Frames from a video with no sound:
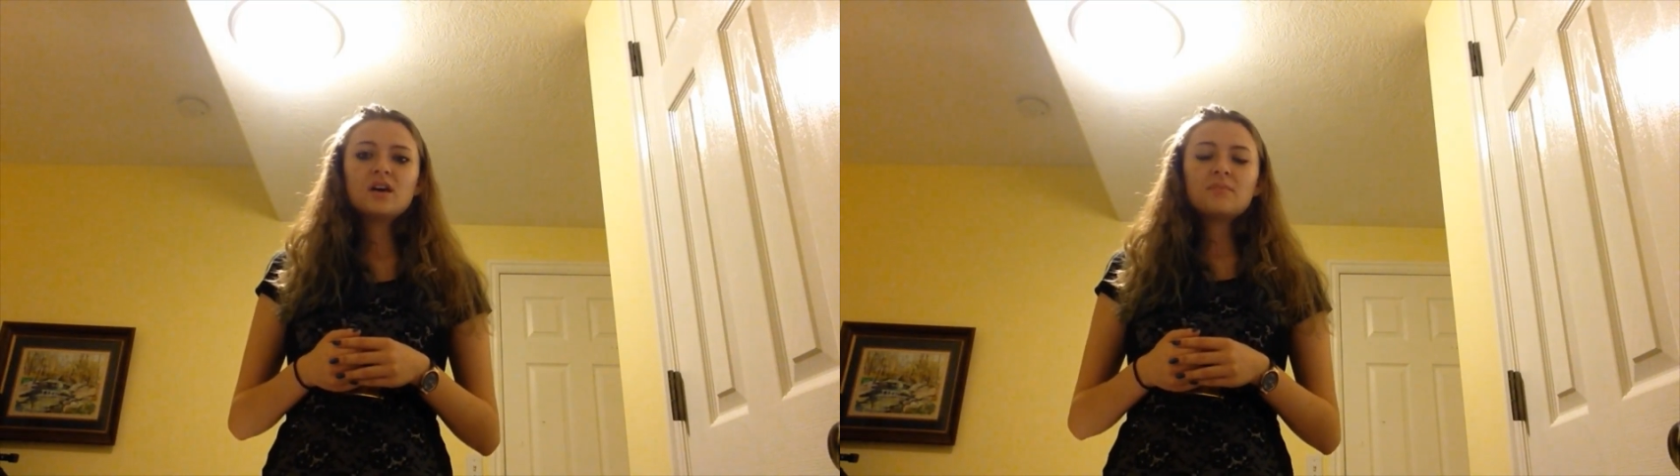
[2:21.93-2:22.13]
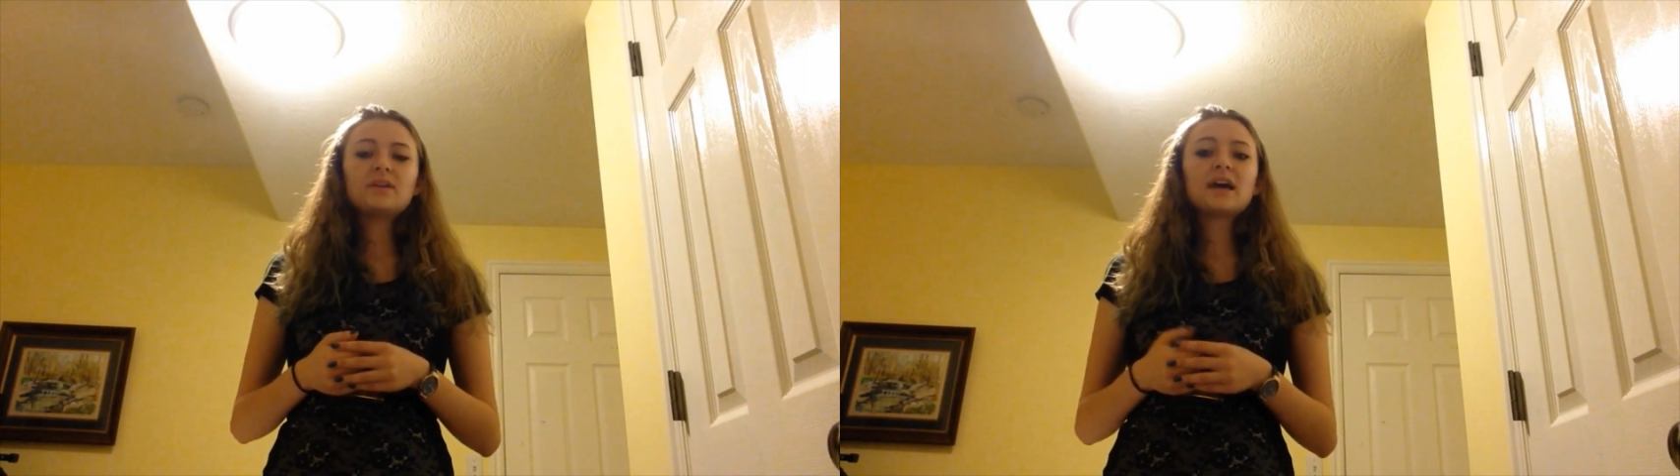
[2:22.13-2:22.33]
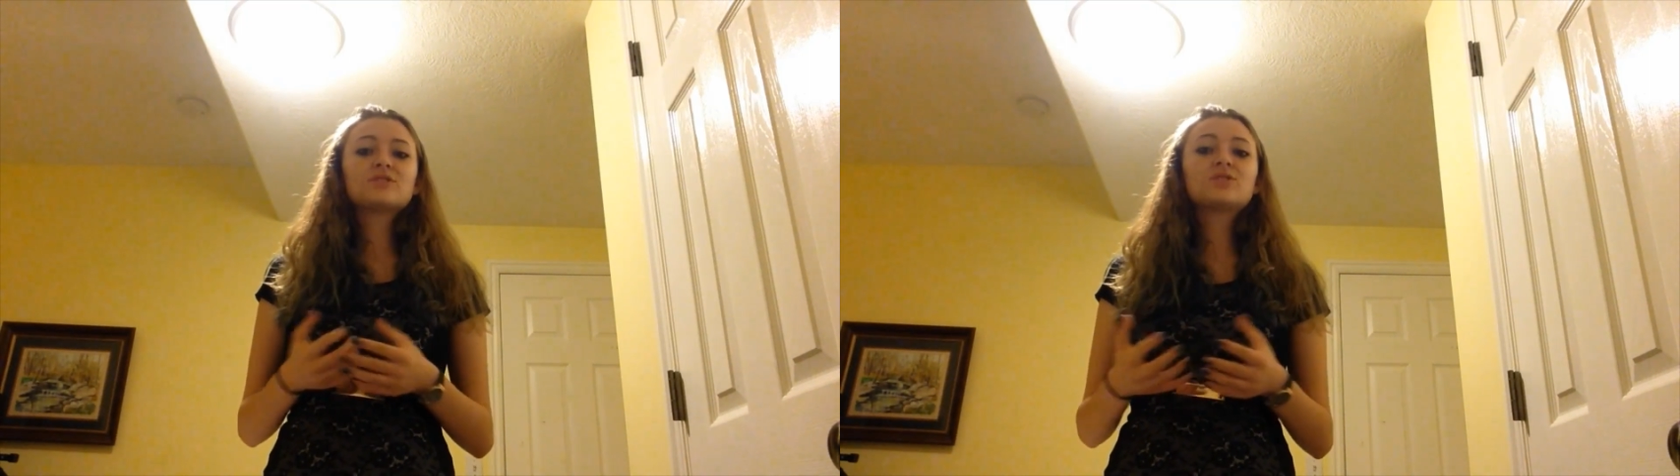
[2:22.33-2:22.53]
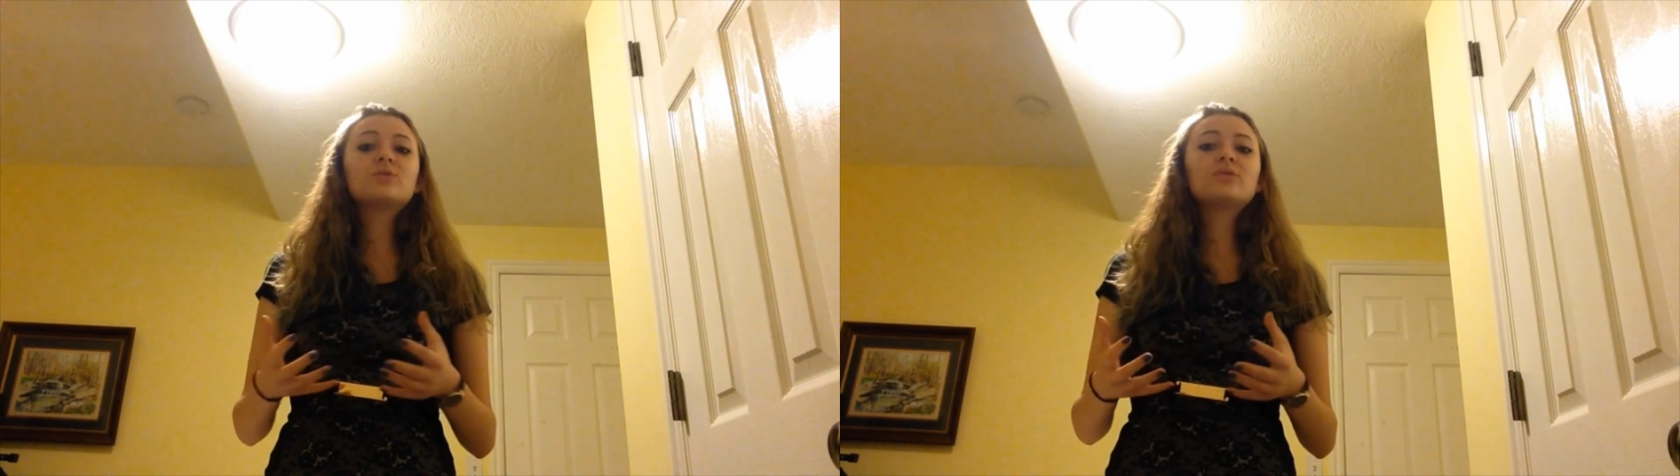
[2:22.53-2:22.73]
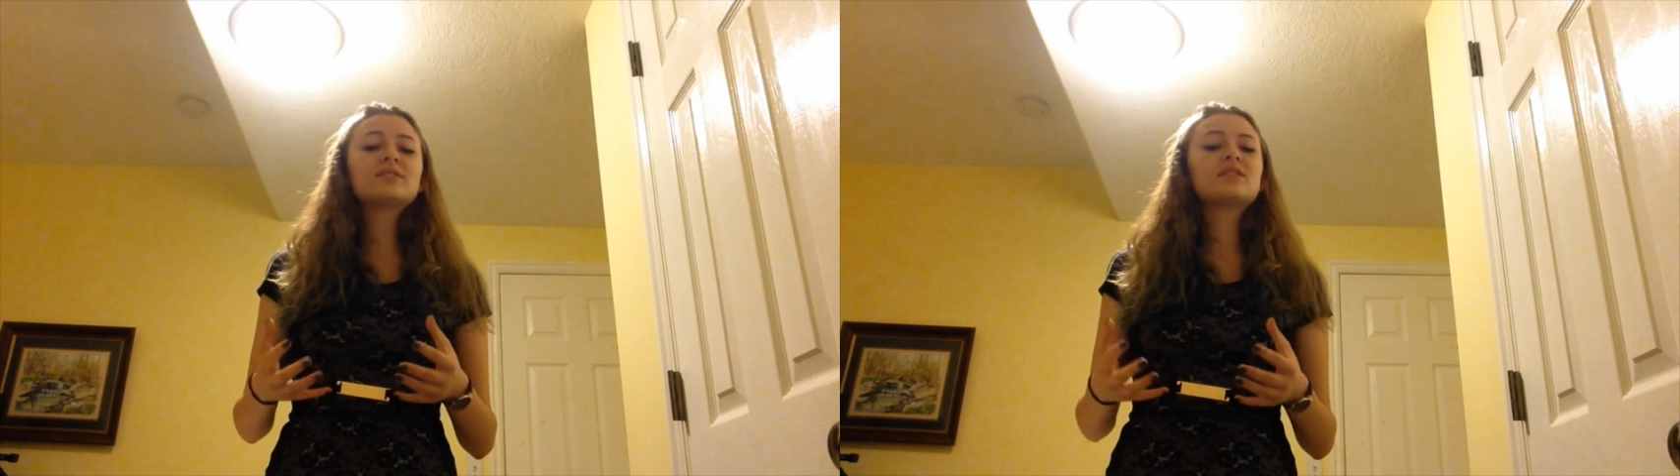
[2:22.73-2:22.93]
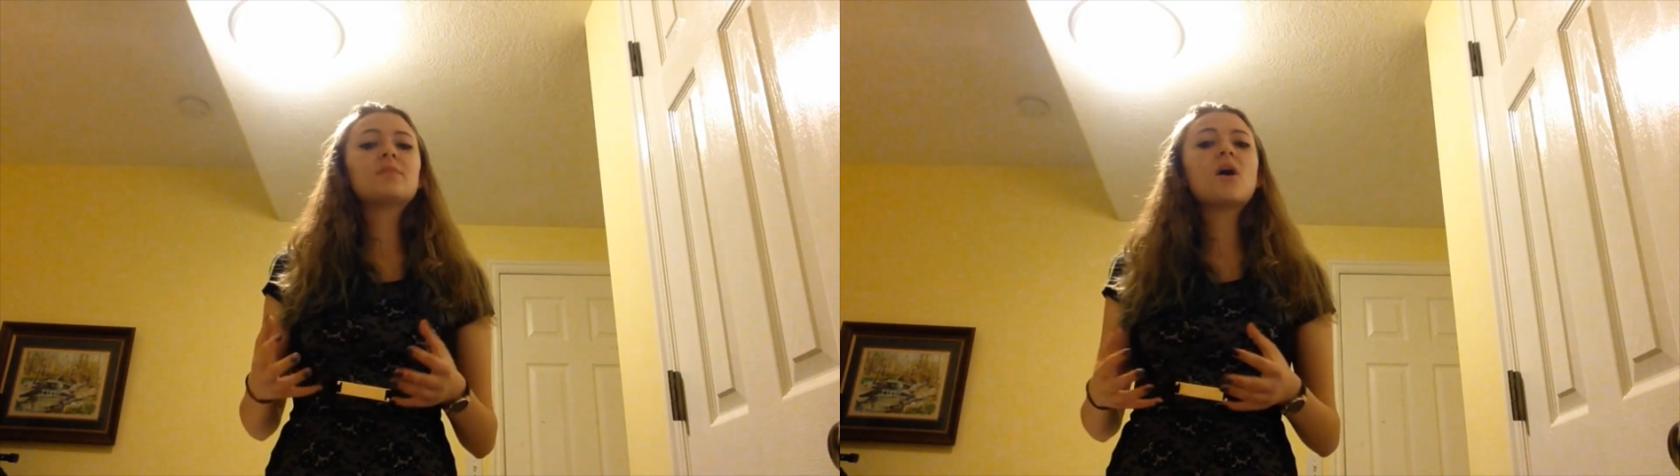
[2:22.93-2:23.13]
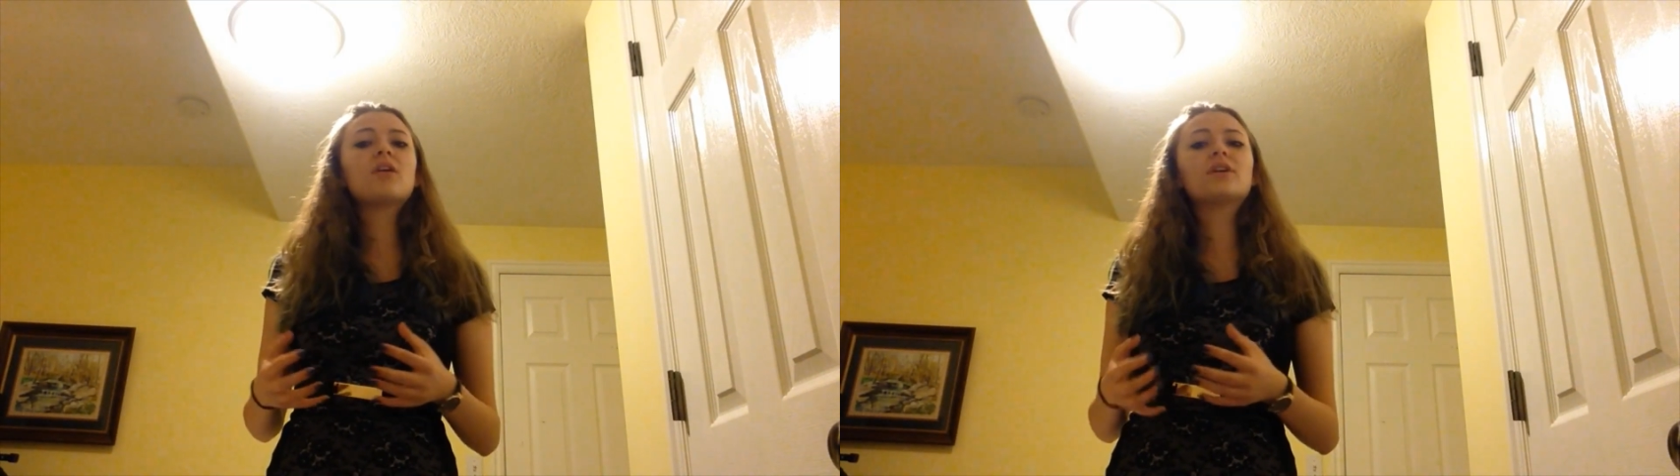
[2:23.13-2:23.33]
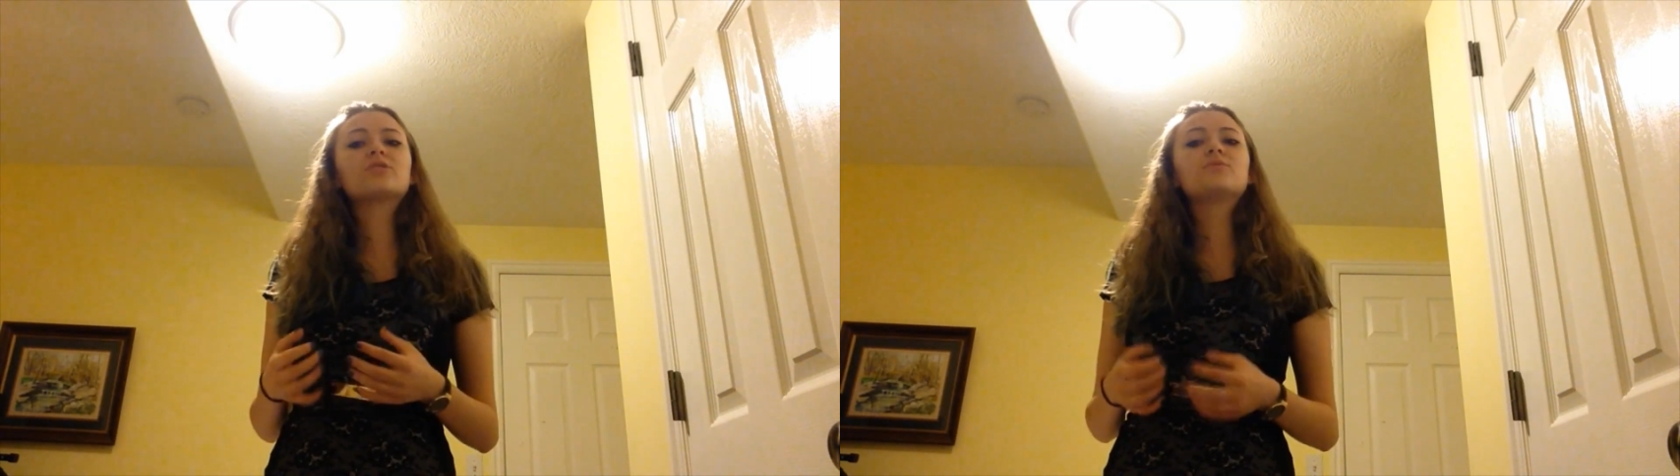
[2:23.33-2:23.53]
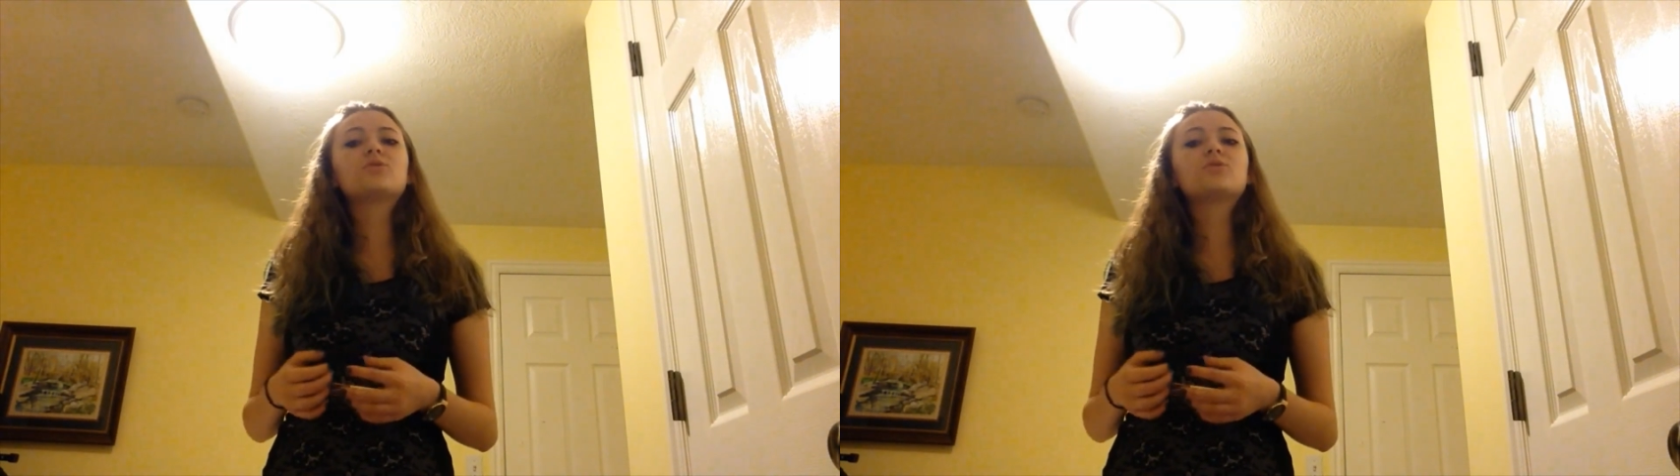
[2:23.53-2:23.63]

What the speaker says: But as soon as their monarchs'